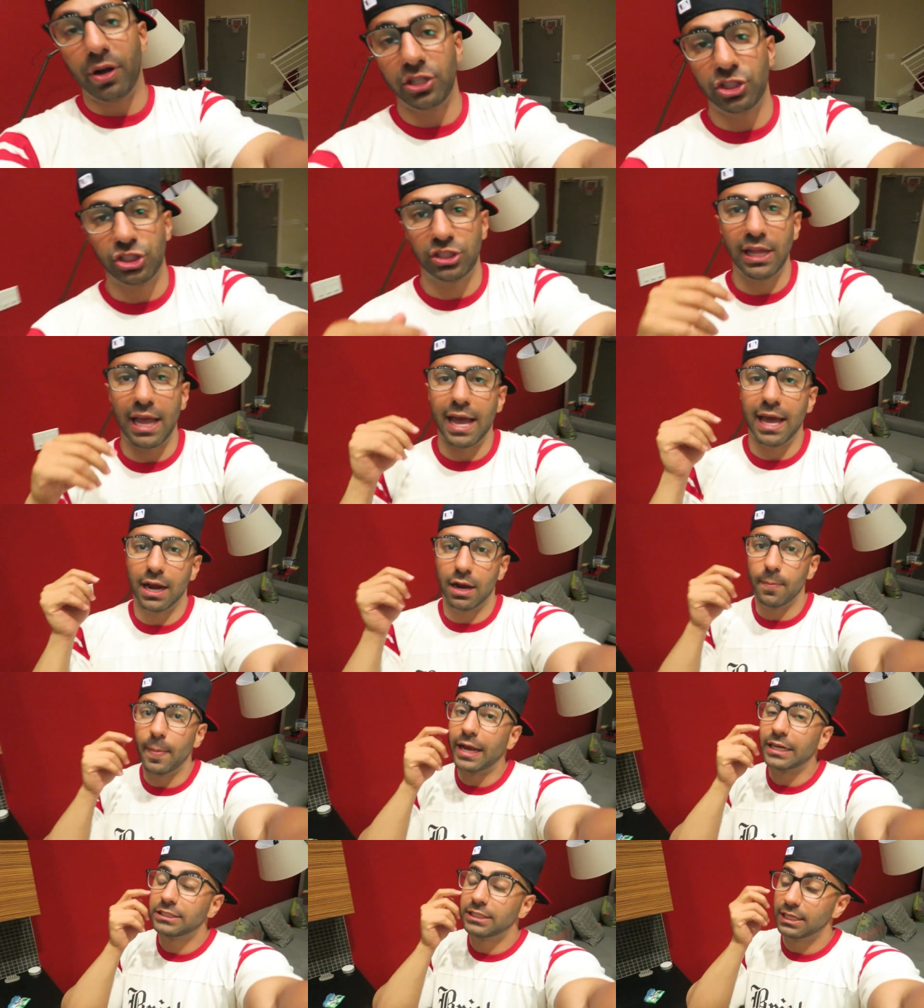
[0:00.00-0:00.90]
punched at,
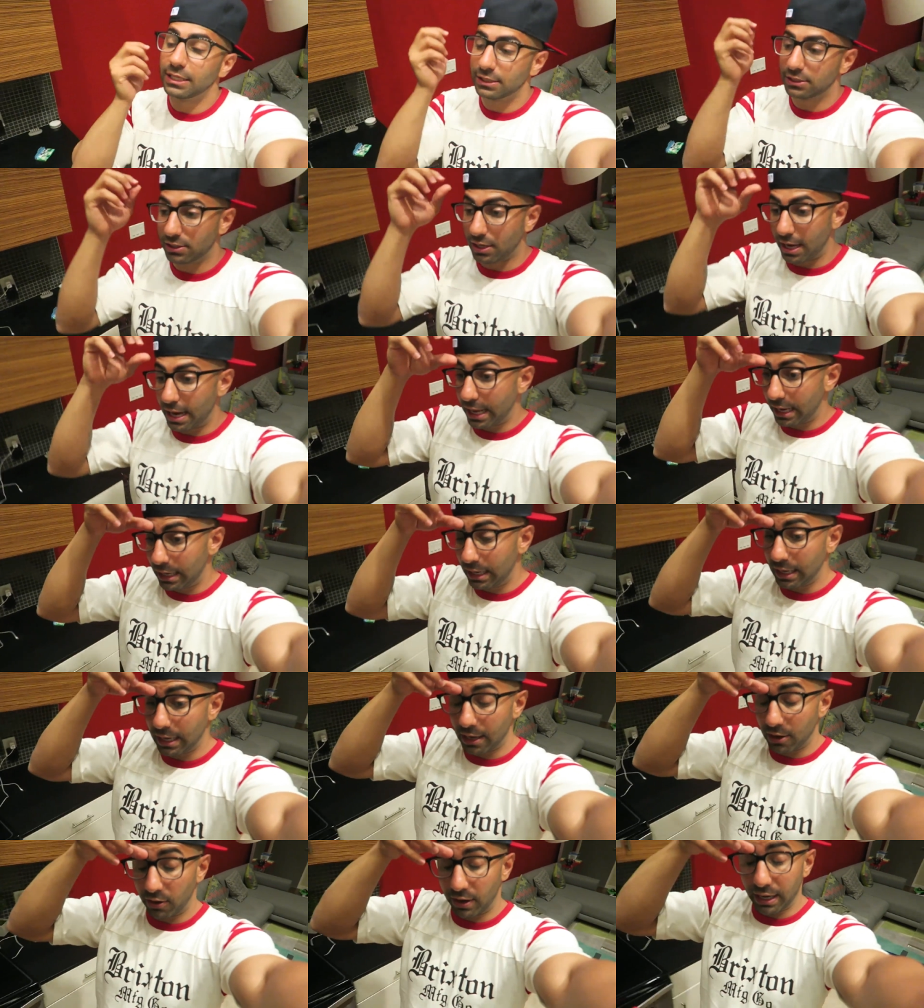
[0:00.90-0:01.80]
I'm actually gonna start
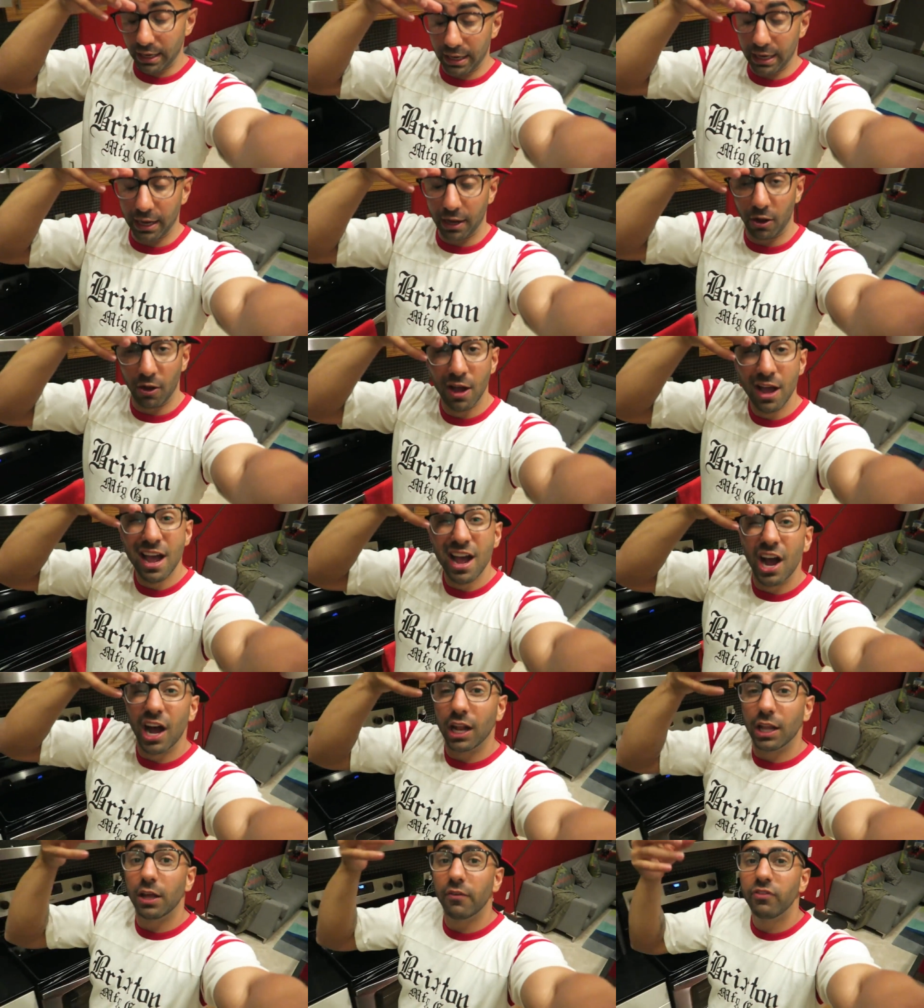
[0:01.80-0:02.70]
editing it right now.
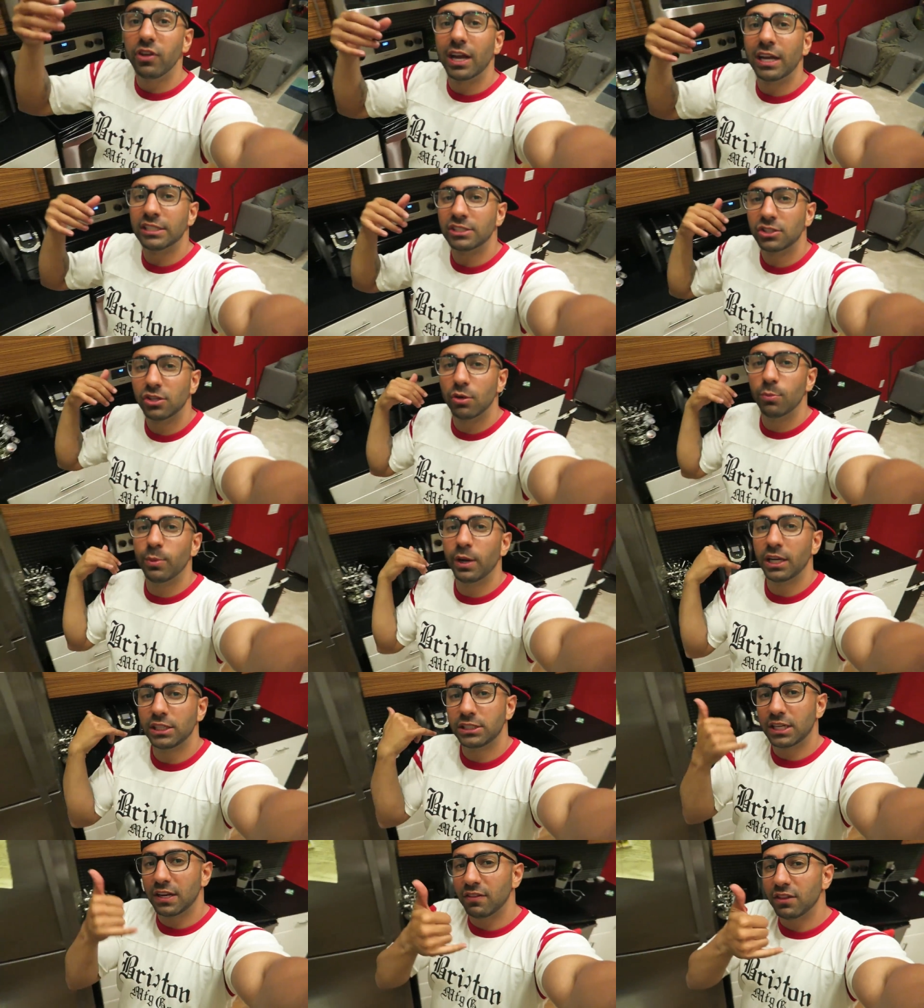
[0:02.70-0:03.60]
I love you guys so
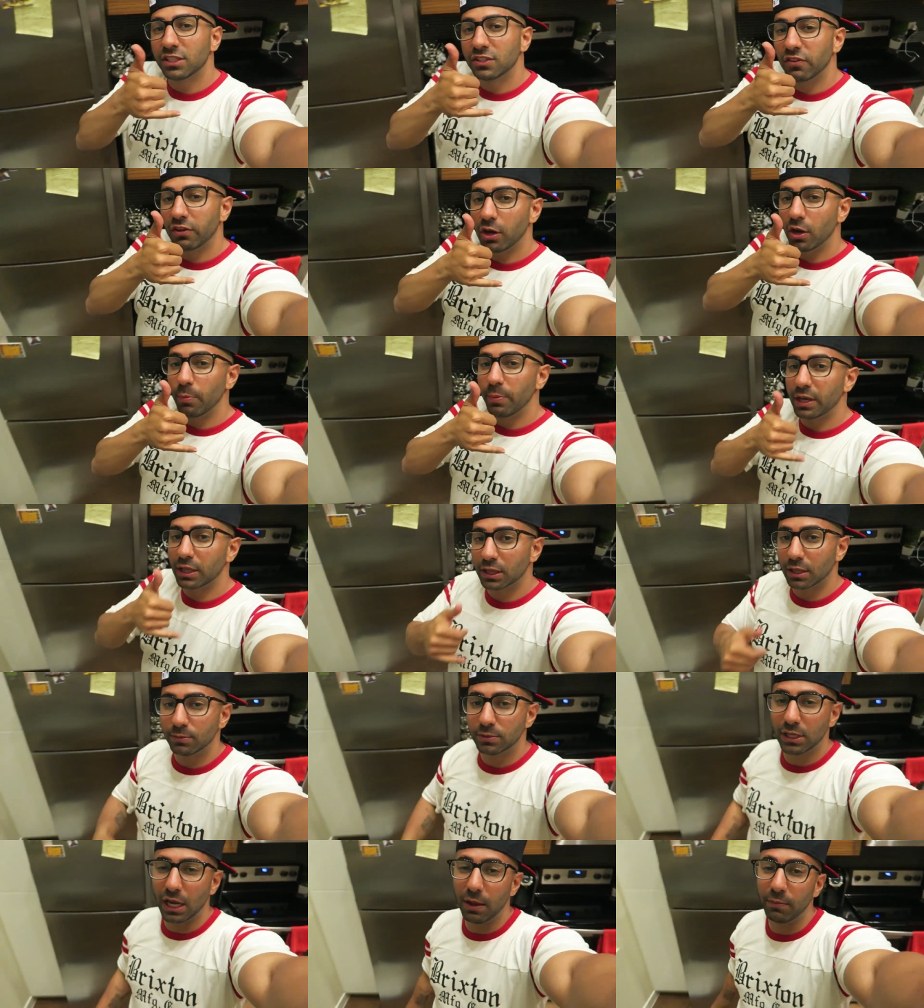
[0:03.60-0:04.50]
much. Give this video a big
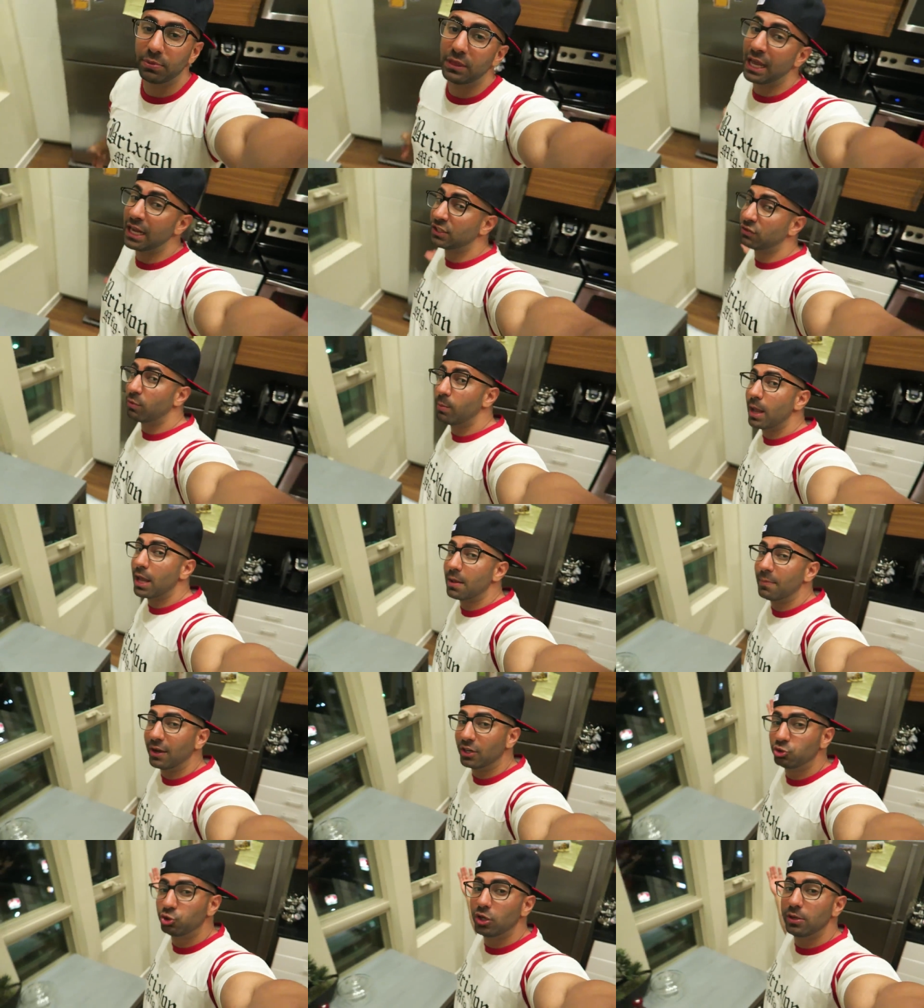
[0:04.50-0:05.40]
thumbs up. Thanks for
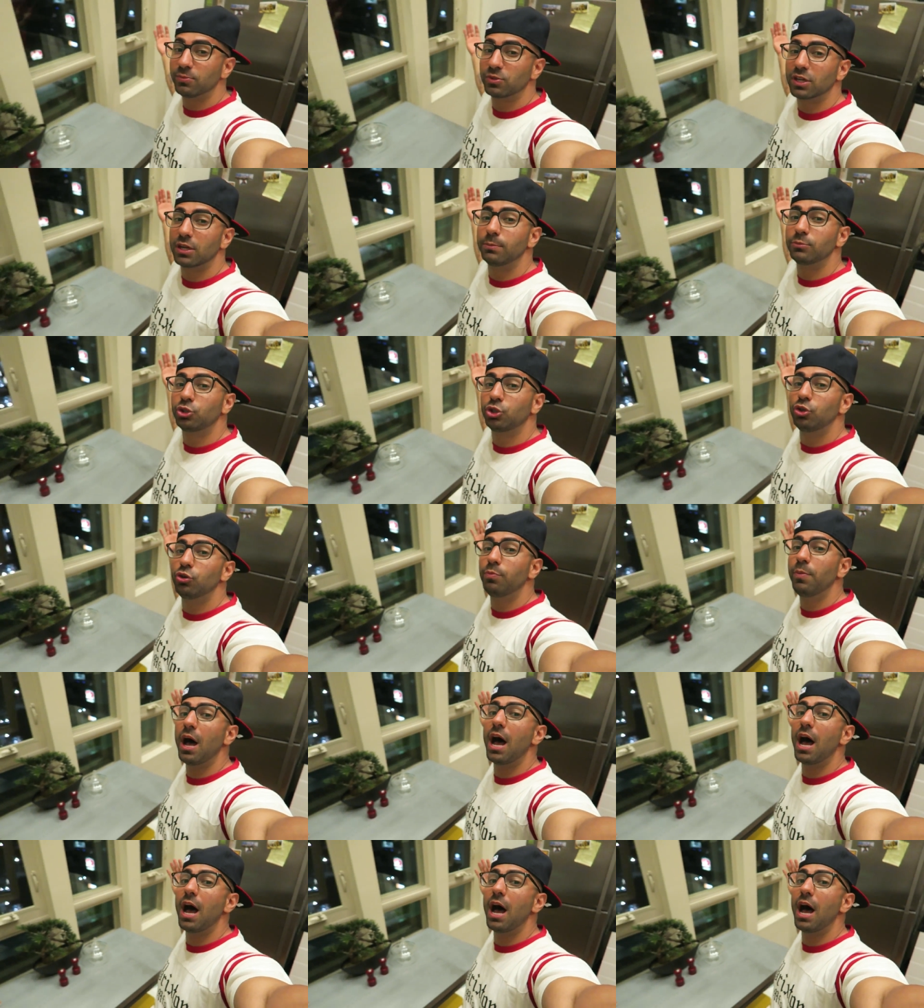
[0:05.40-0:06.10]
making my dreams come true.